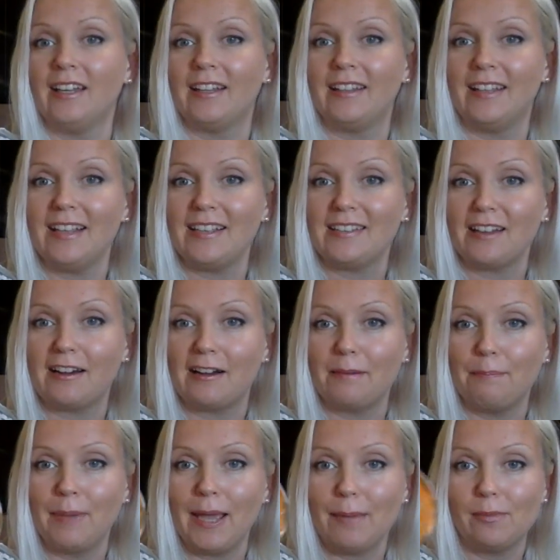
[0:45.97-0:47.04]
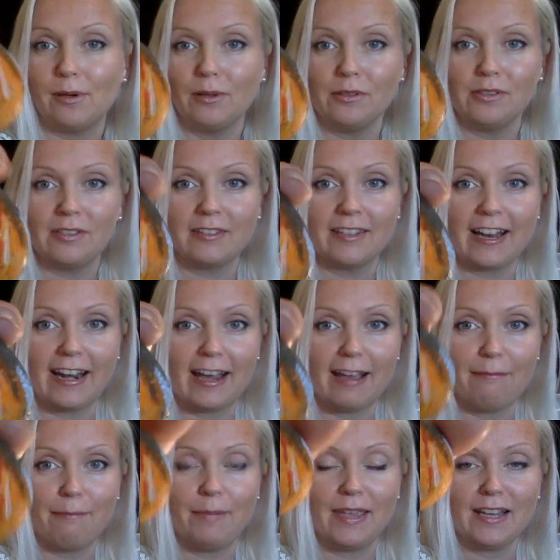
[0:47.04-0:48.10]
These are pebbles that I
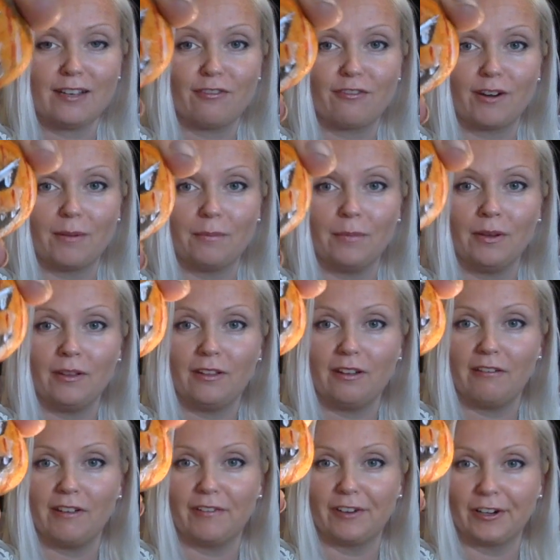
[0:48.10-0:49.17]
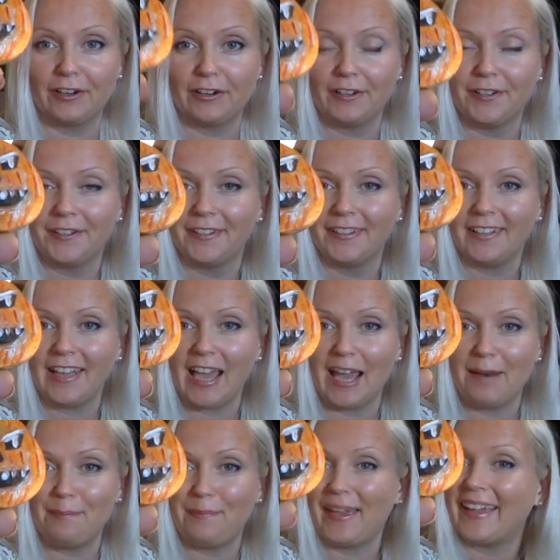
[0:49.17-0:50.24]
picked from the river
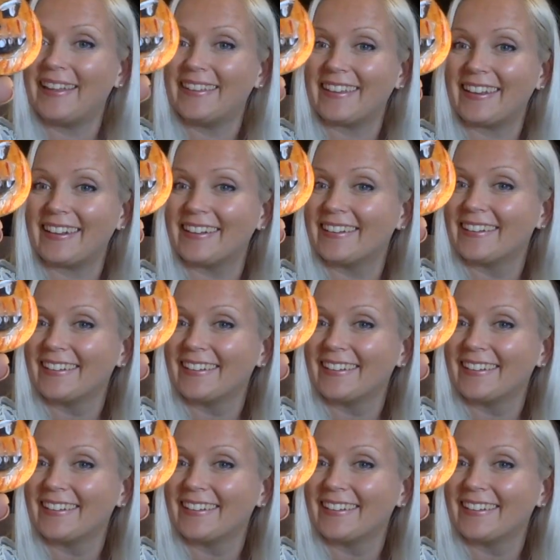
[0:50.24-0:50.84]
and painted,